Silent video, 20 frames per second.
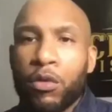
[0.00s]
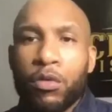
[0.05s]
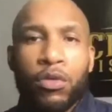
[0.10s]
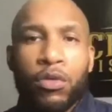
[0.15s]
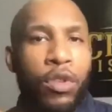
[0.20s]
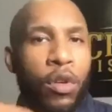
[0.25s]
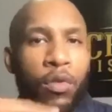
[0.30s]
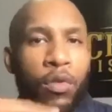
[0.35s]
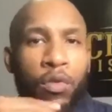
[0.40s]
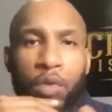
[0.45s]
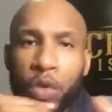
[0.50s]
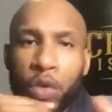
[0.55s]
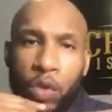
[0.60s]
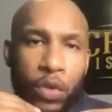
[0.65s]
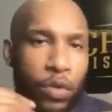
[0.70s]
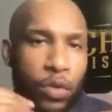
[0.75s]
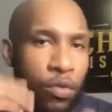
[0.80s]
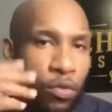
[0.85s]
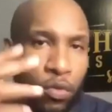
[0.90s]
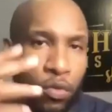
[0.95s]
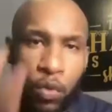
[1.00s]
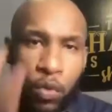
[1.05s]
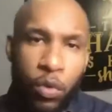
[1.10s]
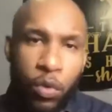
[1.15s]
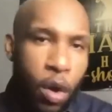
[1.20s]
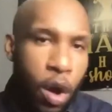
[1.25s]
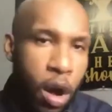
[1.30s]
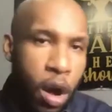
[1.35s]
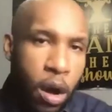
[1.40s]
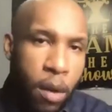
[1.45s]
you know you,
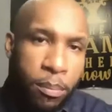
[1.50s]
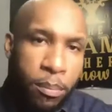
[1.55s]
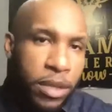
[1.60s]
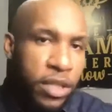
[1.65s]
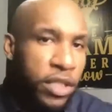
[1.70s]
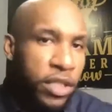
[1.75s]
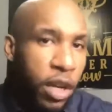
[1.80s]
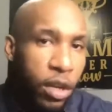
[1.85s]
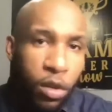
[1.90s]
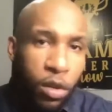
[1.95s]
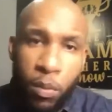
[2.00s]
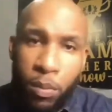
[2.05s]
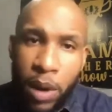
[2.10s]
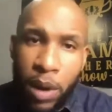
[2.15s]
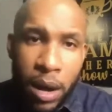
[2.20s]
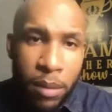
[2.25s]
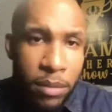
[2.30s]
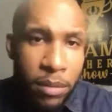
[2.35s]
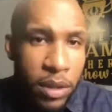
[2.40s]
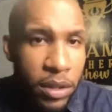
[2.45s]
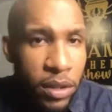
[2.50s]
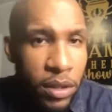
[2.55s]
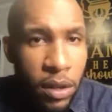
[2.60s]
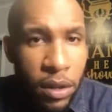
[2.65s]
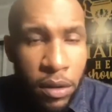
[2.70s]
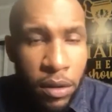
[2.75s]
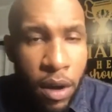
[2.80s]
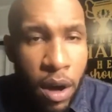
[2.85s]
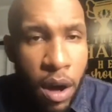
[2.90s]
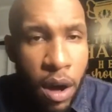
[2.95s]
um, michelle obama is a,
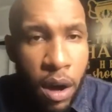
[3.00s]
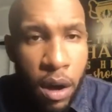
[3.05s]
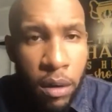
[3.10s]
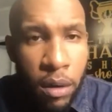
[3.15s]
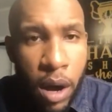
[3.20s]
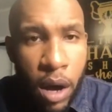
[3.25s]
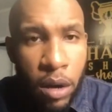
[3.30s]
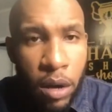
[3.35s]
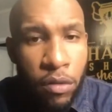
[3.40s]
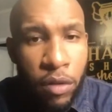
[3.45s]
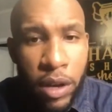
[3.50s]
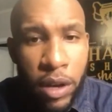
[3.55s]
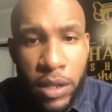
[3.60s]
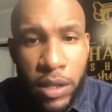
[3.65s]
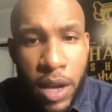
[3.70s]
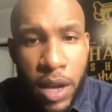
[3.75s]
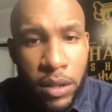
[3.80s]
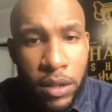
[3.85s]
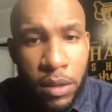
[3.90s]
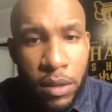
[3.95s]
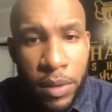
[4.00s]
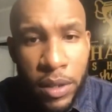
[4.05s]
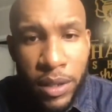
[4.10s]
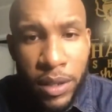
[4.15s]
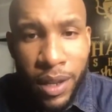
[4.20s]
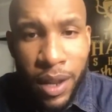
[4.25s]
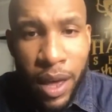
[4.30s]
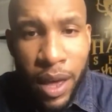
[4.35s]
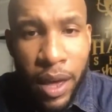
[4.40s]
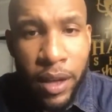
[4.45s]
a, a great testament
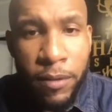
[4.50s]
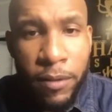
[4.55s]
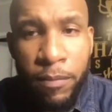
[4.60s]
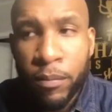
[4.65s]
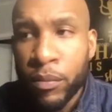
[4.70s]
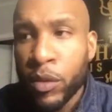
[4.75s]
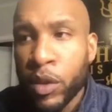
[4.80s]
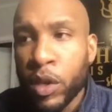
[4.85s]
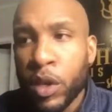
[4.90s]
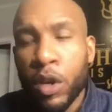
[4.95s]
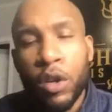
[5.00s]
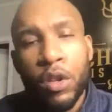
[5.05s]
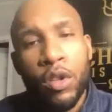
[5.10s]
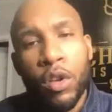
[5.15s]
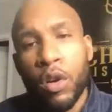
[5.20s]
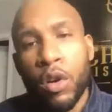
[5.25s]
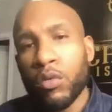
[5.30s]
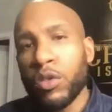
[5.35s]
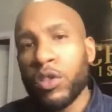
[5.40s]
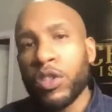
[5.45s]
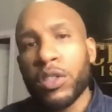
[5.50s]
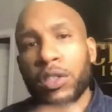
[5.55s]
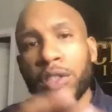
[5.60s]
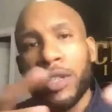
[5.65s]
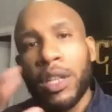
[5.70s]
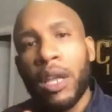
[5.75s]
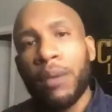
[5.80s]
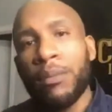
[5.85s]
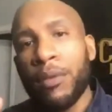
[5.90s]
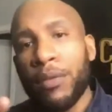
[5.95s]
to that you know yeah. just to
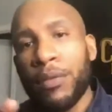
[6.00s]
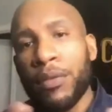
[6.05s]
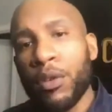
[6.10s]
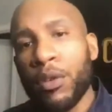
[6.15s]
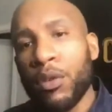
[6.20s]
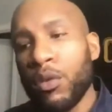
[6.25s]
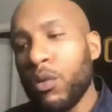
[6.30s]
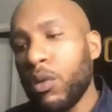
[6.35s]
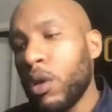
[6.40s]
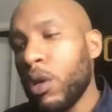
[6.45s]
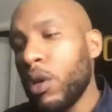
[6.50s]
name a few